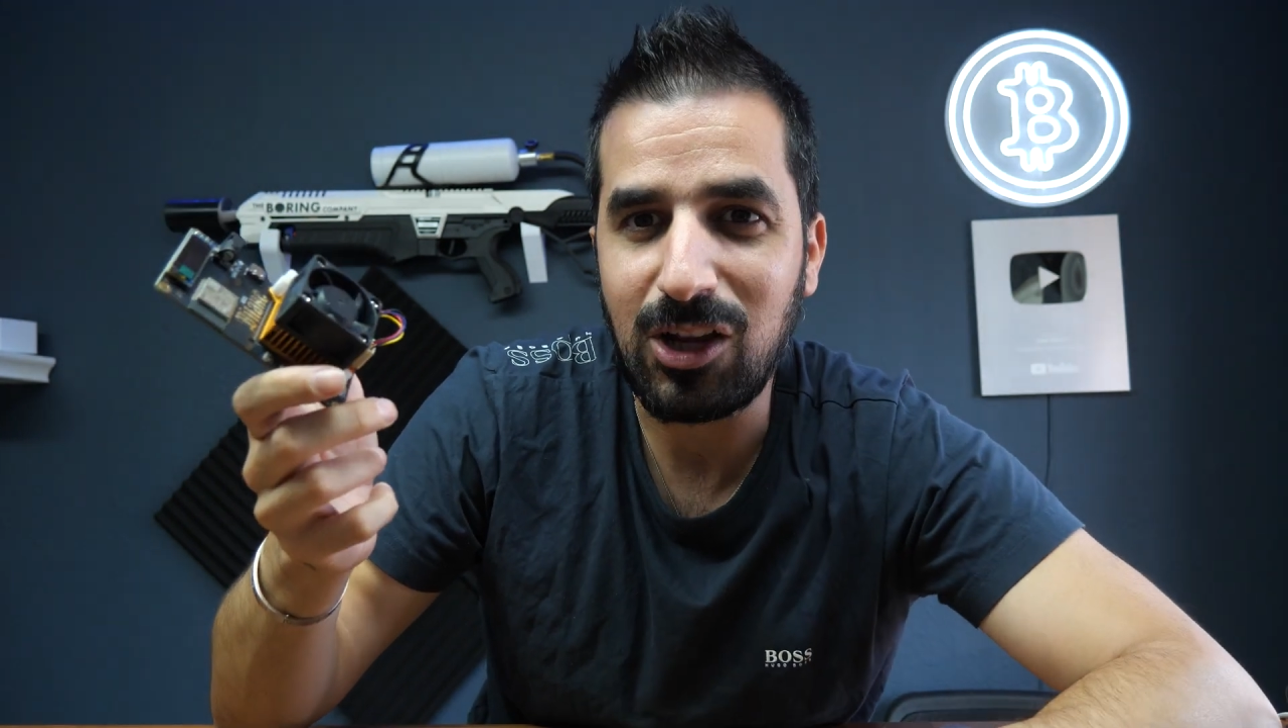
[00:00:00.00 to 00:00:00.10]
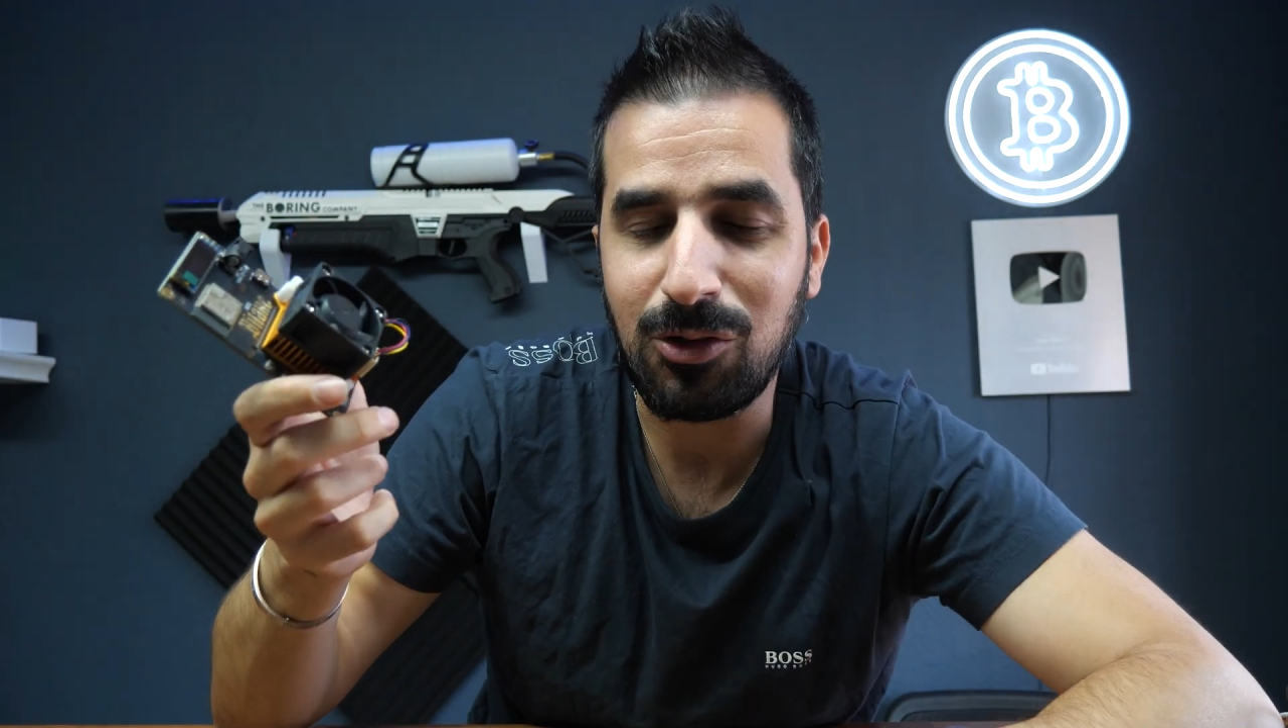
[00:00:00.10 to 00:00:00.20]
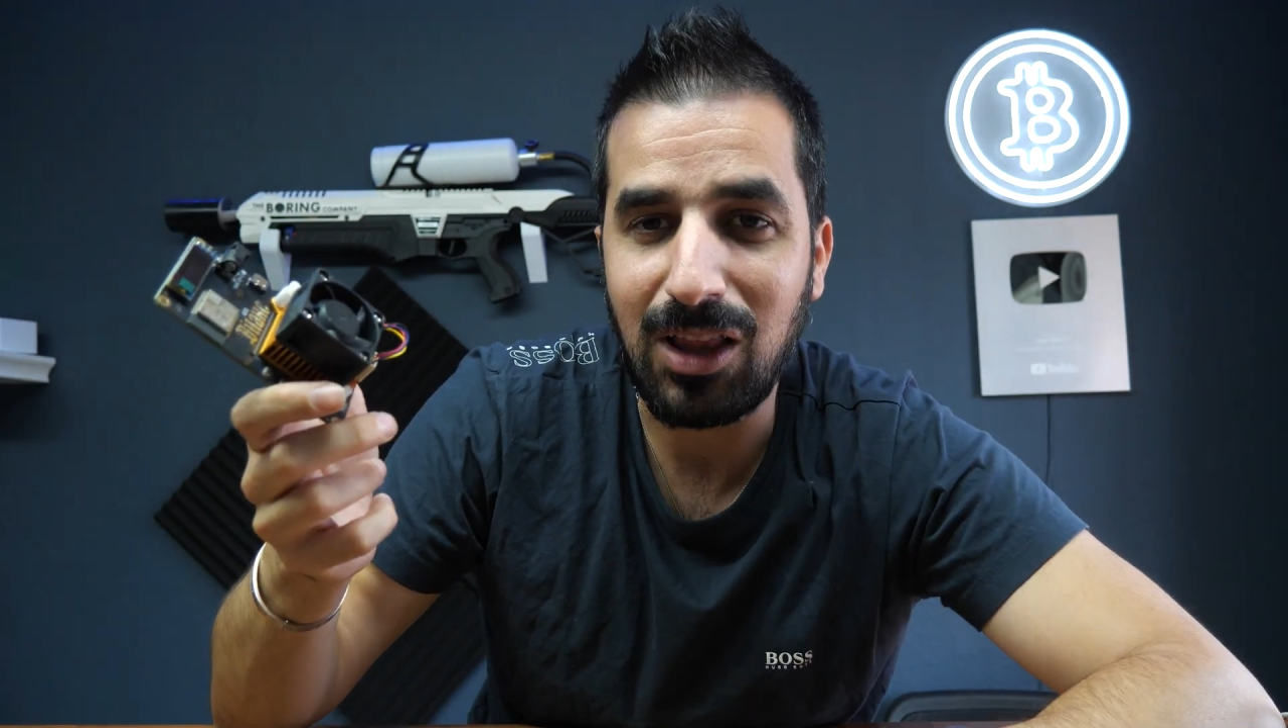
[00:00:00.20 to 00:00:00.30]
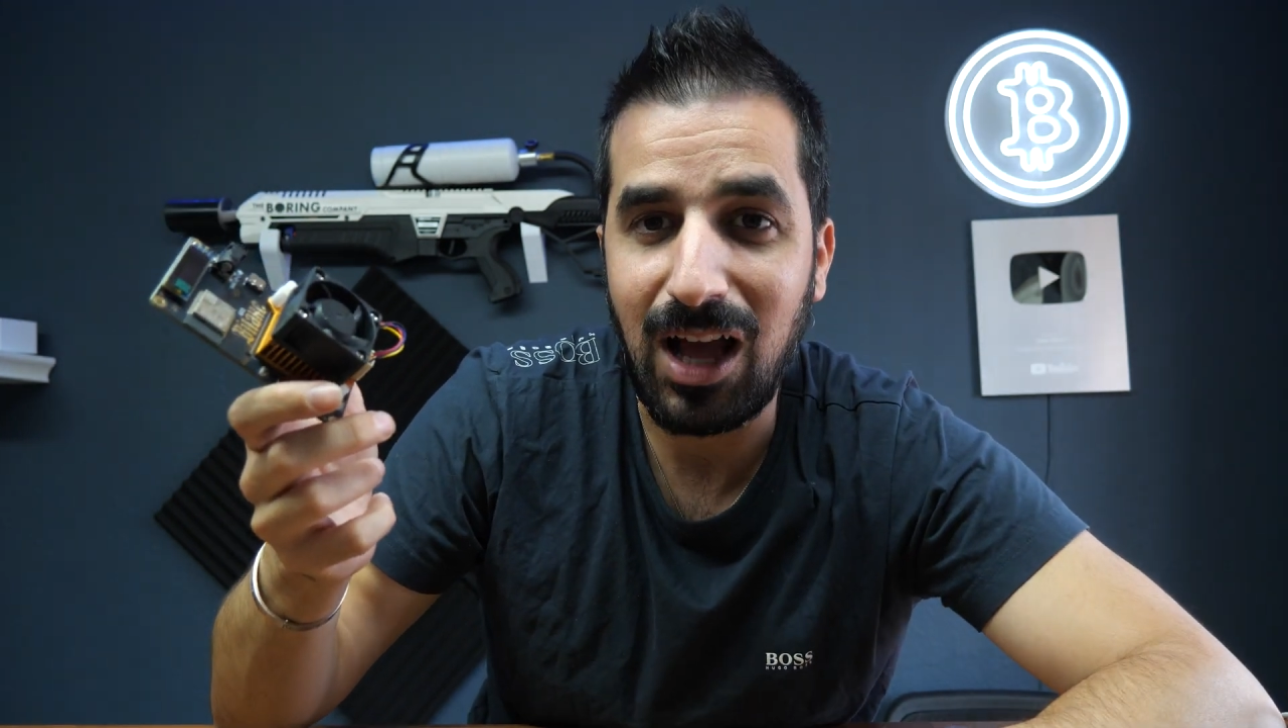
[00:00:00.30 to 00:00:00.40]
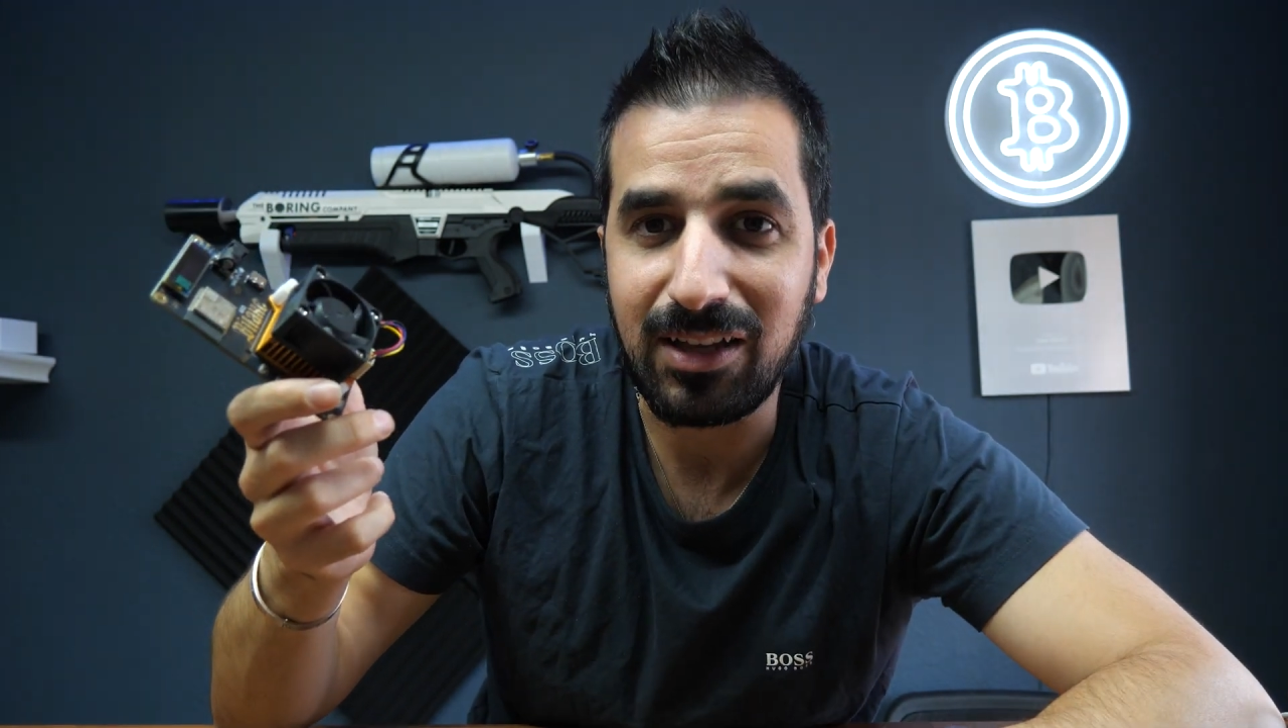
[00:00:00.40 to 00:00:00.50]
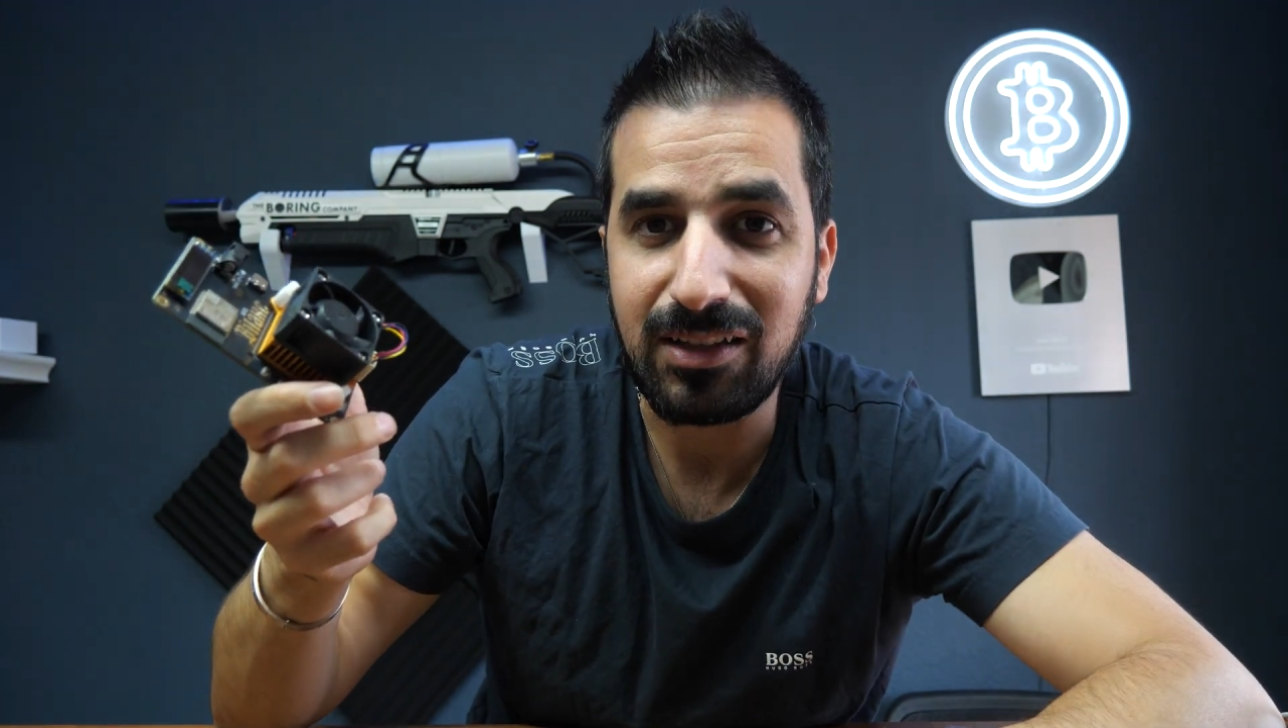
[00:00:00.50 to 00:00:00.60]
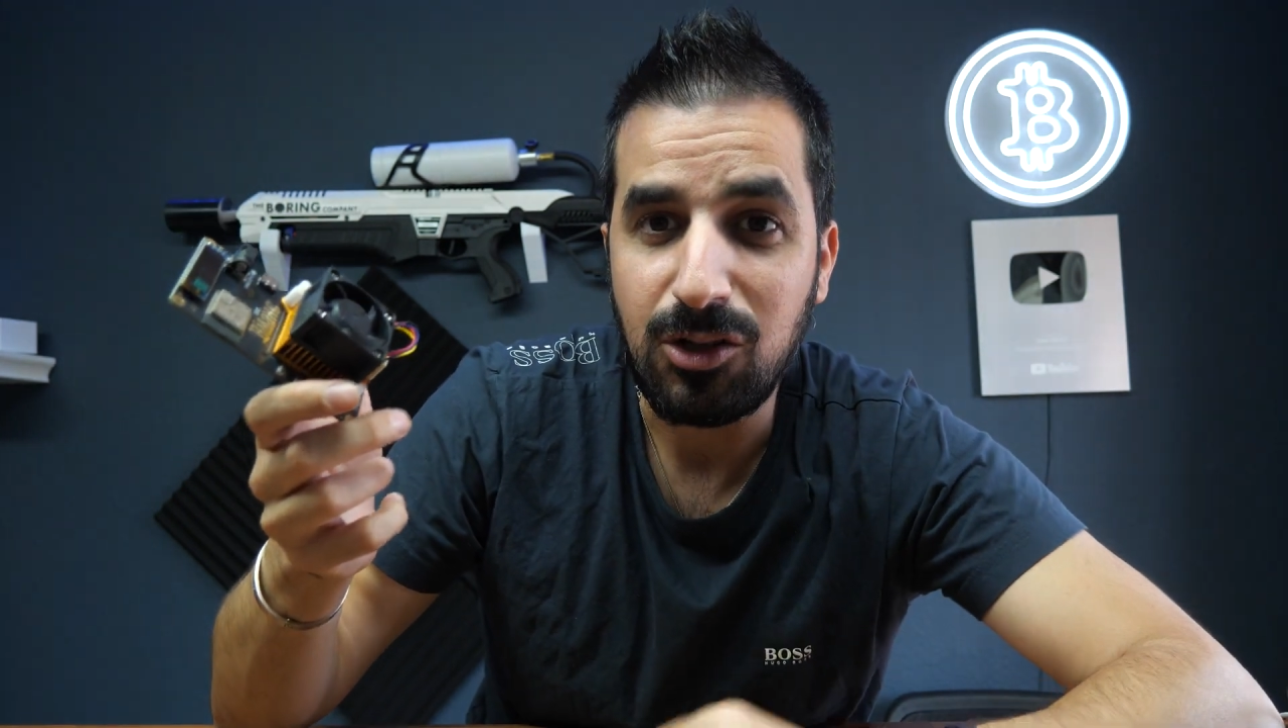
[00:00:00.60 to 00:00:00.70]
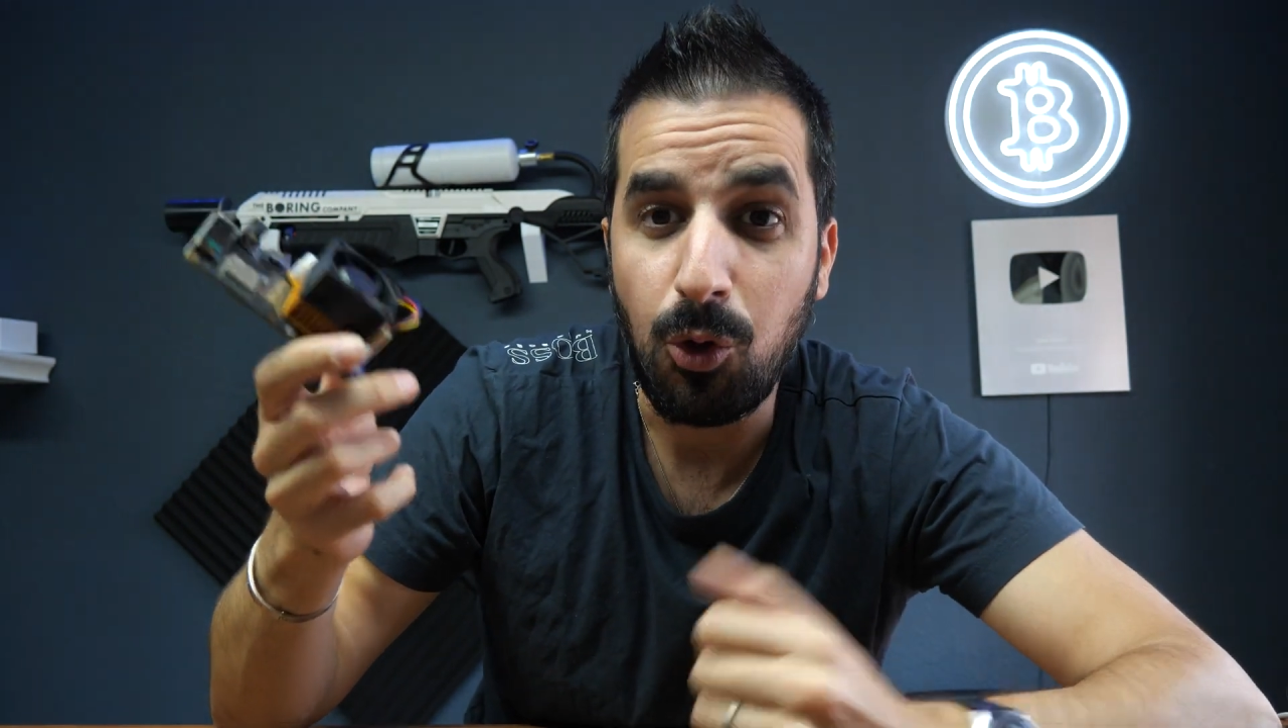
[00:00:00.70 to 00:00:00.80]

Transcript: your luck.